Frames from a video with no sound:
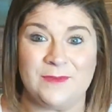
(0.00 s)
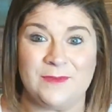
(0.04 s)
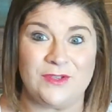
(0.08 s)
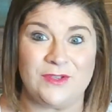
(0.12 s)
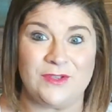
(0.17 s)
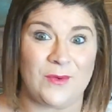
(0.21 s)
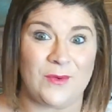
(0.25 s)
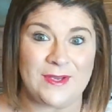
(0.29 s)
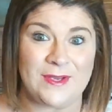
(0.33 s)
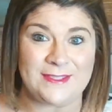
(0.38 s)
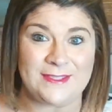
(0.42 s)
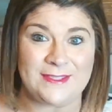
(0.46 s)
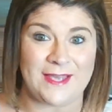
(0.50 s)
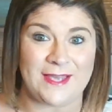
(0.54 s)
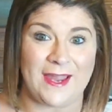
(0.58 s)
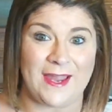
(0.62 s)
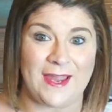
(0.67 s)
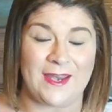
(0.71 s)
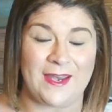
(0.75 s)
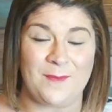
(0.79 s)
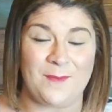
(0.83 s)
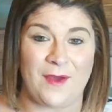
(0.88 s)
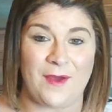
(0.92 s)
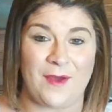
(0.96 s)
I'm so
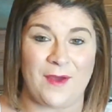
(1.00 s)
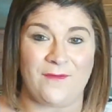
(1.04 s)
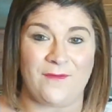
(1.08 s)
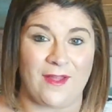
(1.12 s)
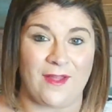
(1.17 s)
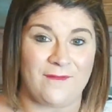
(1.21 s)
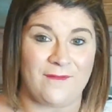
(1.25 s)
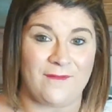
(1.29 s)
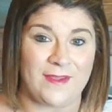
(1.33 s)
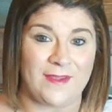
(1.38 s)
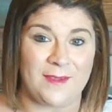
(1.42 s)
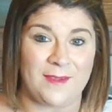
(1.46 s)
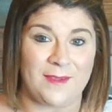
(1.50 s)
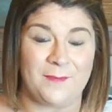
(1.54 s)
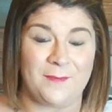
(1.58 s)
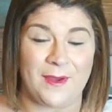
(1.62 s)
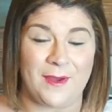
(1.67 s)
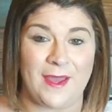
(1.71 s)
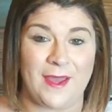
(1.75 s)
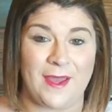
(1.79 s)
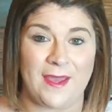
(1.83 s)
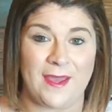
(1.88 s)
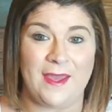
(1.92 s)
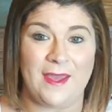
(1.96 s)
excited about Fluffy,
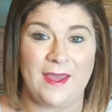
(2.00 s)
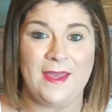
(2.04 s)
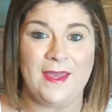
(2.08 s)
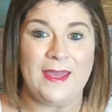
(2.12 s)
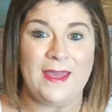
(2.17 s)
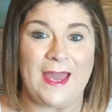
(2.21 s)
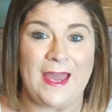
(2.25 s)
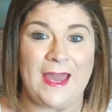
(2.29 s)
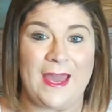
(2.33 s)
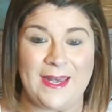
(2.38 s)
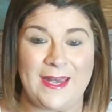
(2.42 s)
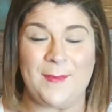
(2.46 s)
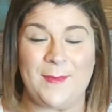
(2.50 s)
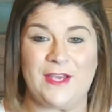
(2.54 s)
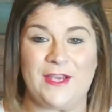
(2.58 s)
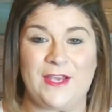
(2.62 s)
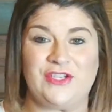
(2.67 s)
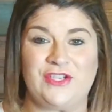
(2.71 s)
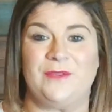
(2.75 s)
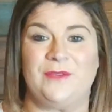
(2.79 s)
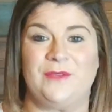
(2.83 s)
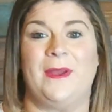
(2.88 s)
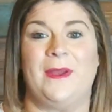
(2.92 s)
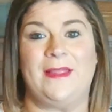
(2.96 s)
but I need to
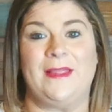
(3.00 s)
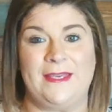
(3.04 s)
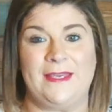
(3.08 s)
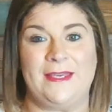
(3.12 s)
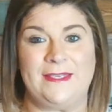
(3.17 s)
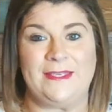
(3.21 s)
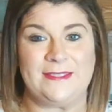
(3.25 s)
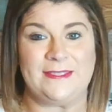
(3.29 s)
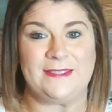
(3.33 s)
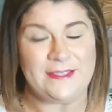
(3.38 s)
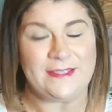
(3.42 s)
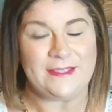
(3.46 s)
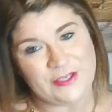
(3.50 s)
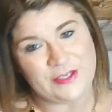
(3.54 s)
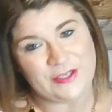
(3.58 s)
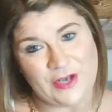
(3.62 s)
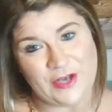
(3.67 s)
make sure my lease,